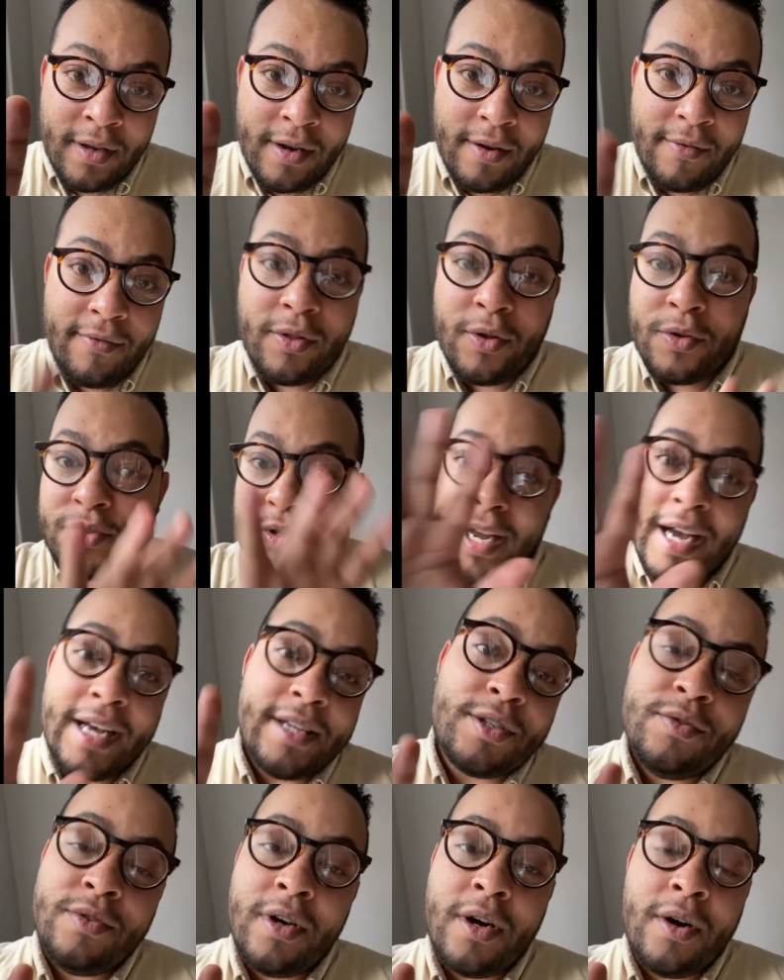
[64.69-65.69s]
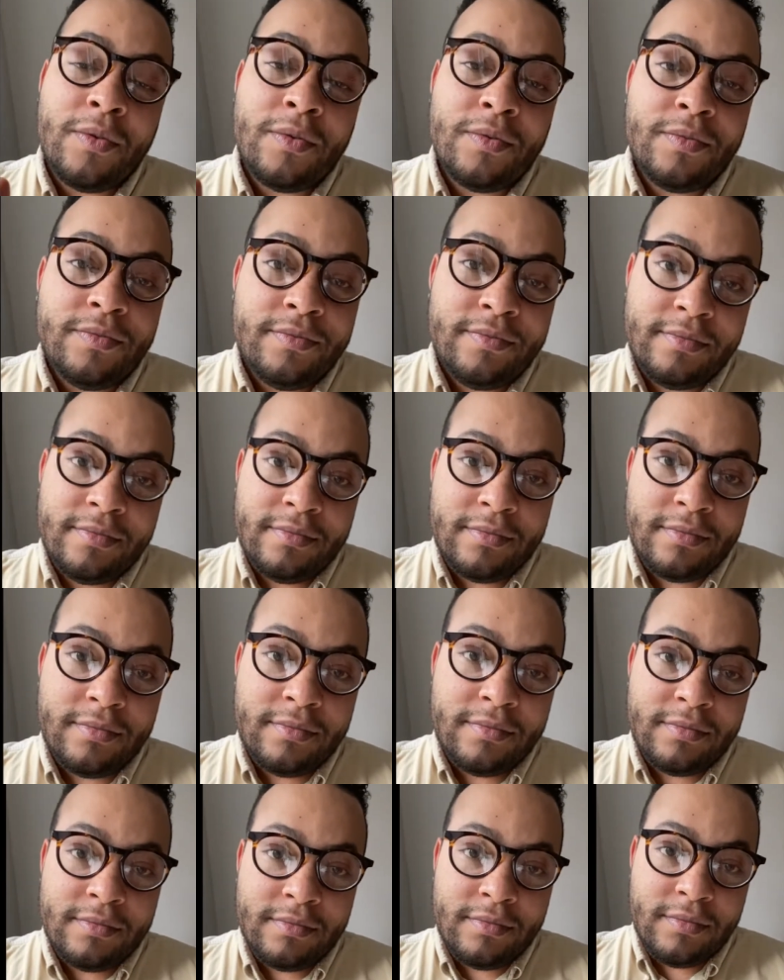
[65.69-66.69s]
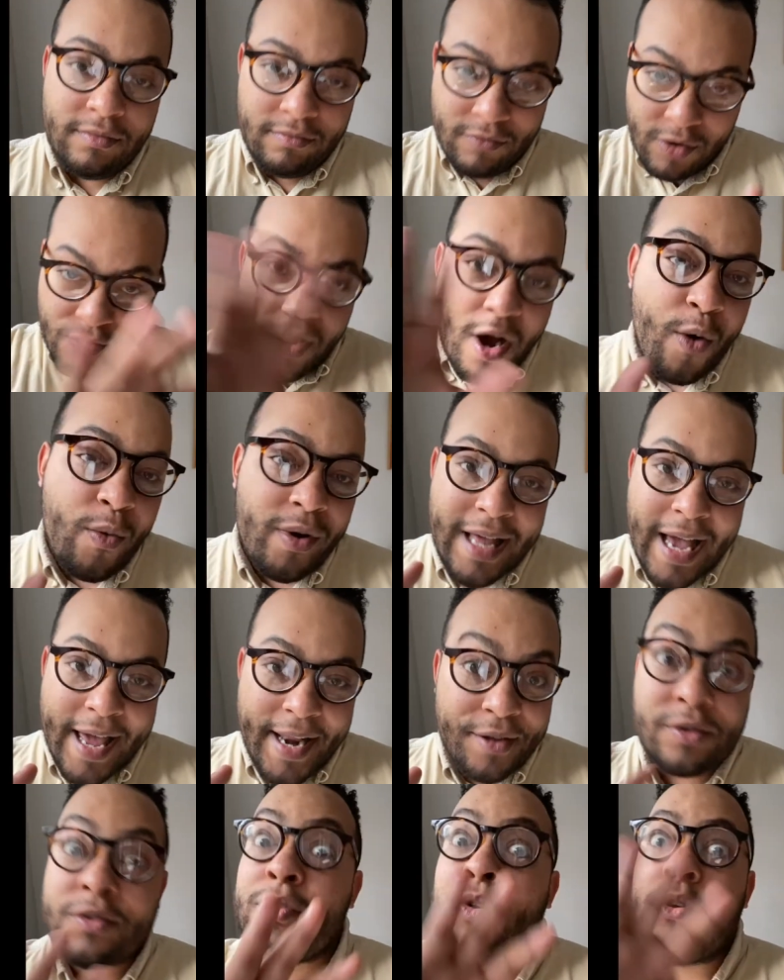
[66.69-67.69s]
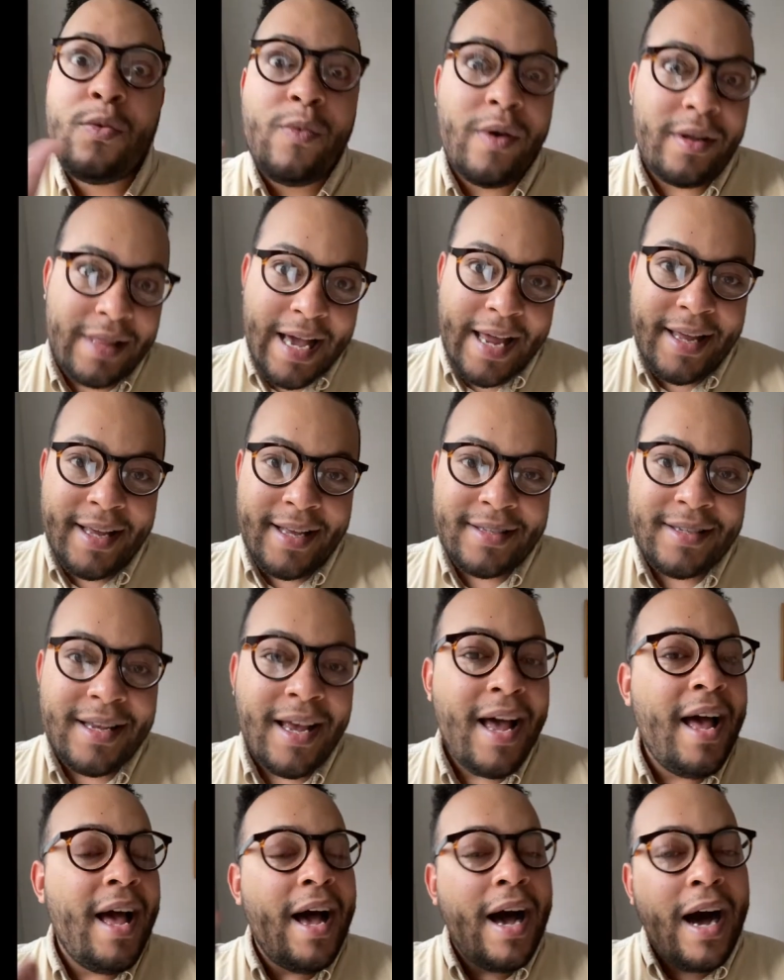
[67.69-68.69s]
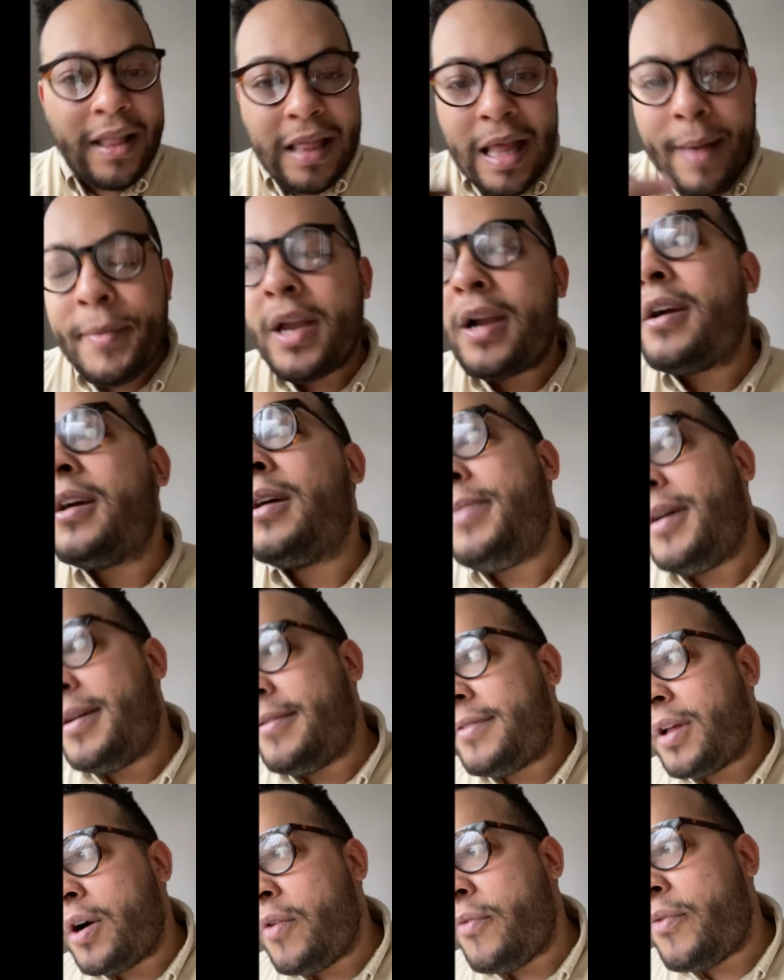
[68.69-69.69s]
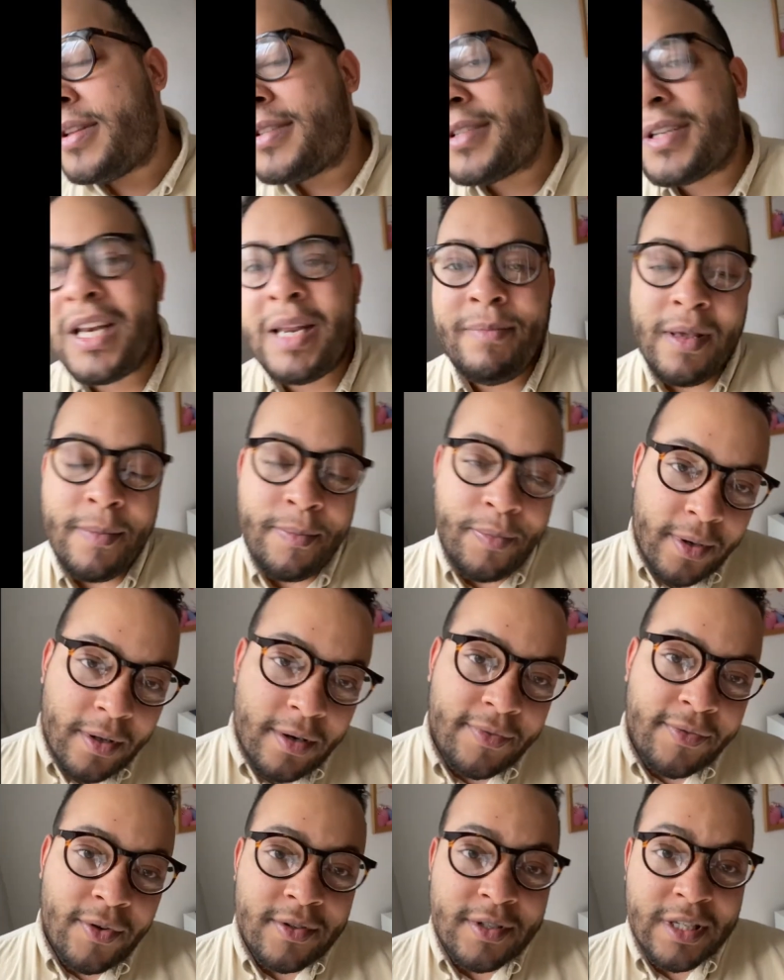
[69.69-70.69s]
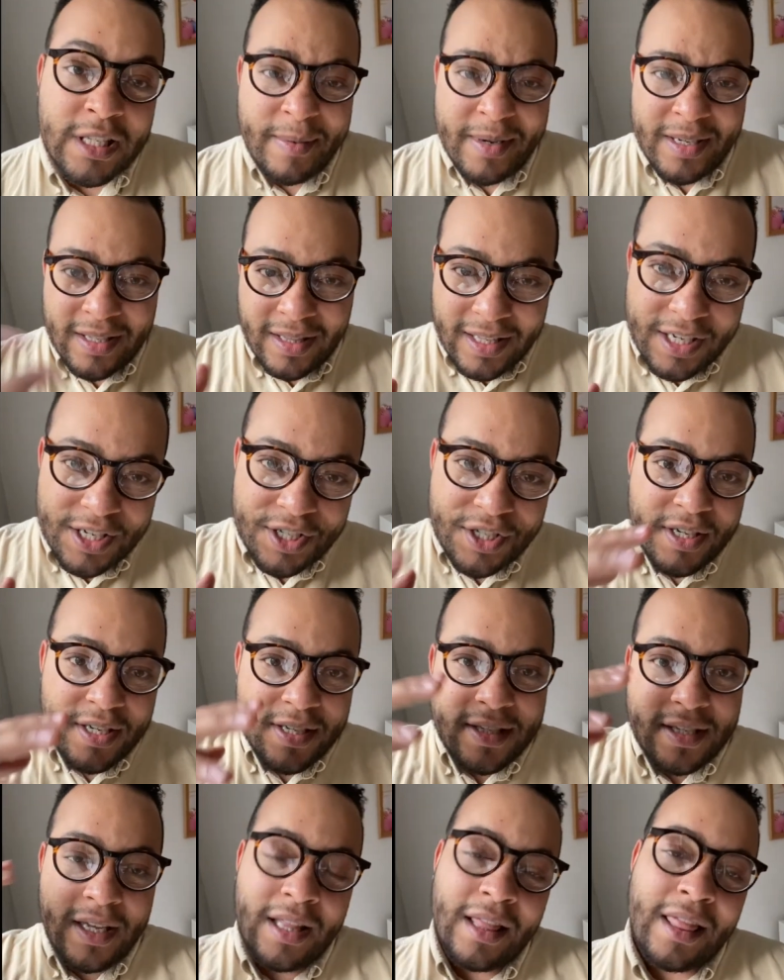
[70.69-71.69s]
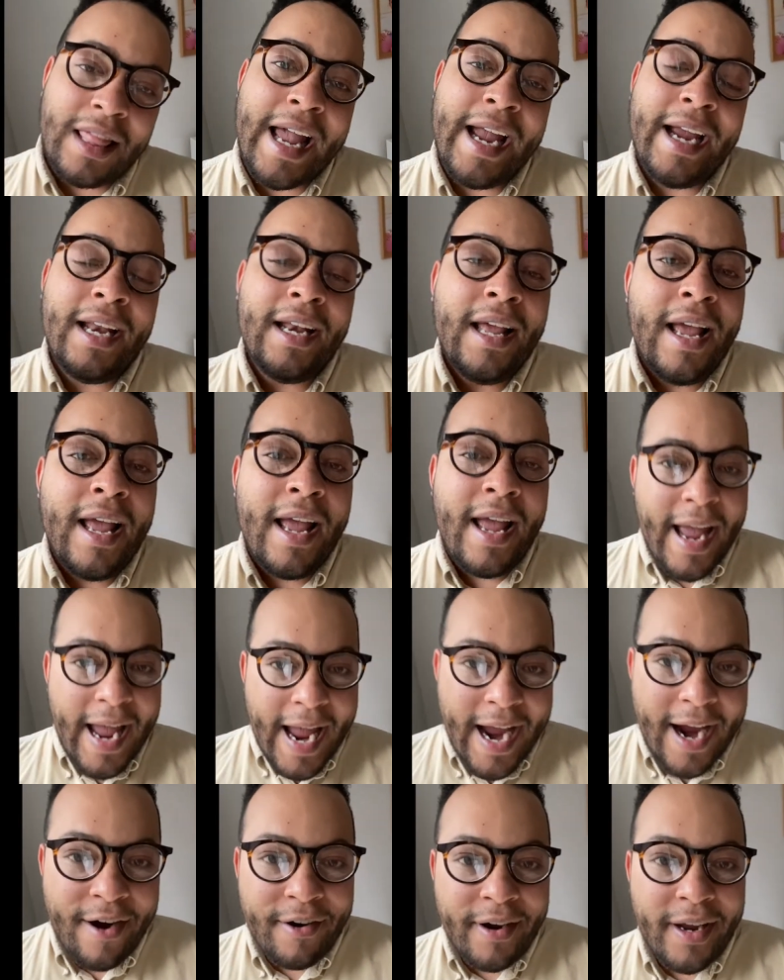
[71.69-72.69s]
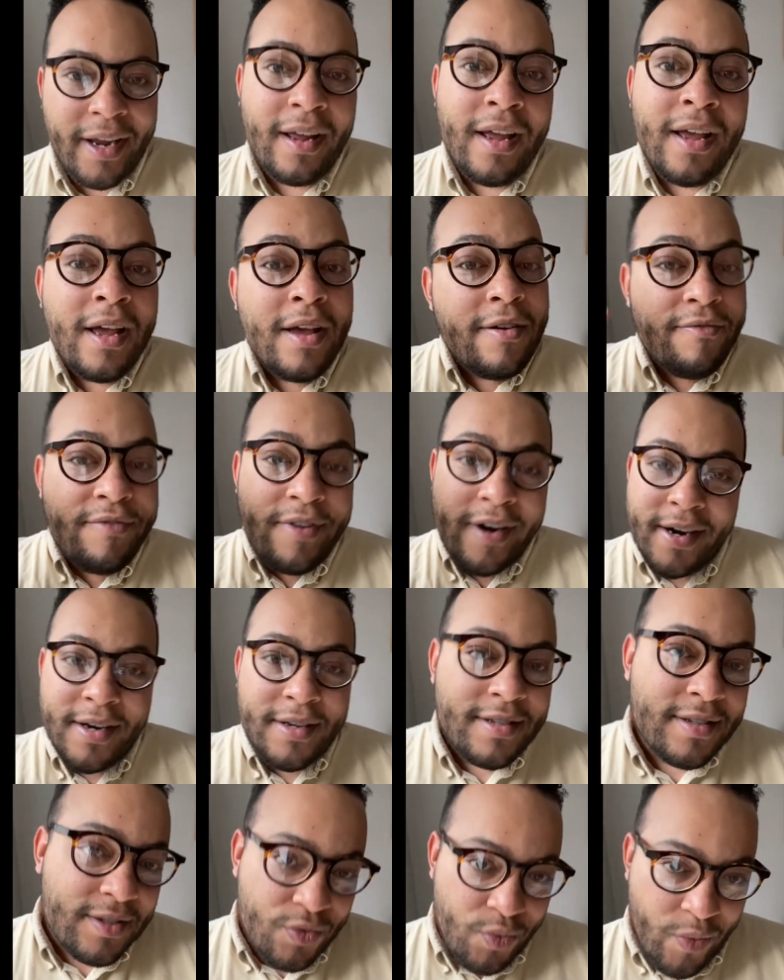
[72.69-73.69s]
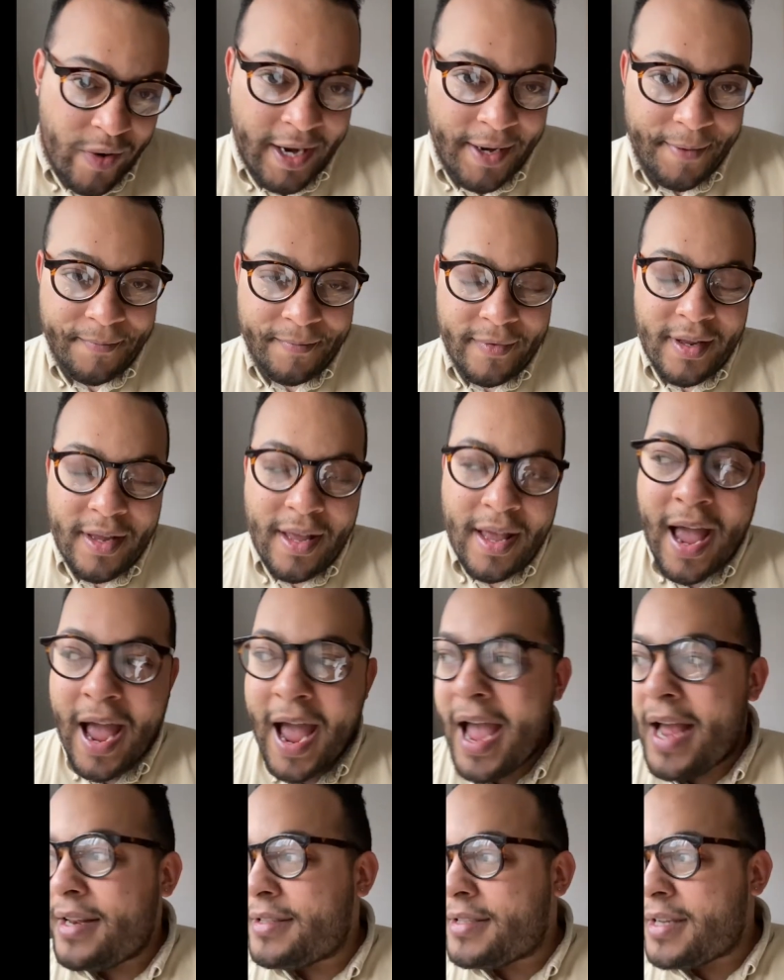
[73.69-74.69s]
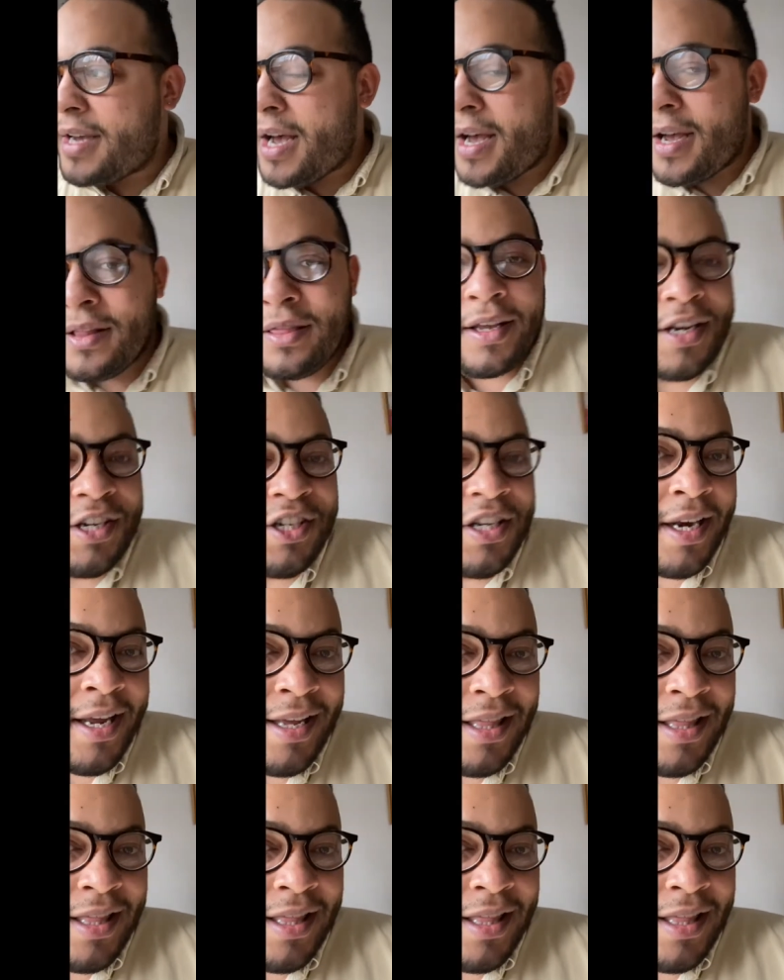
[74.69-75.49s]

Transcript: For those of you guys who know what that is or don't know what that is. A lemon curd pavlova. It's gonna be beautiful, it's gonna be delicious, light, airy, very sweet. And look at Sade in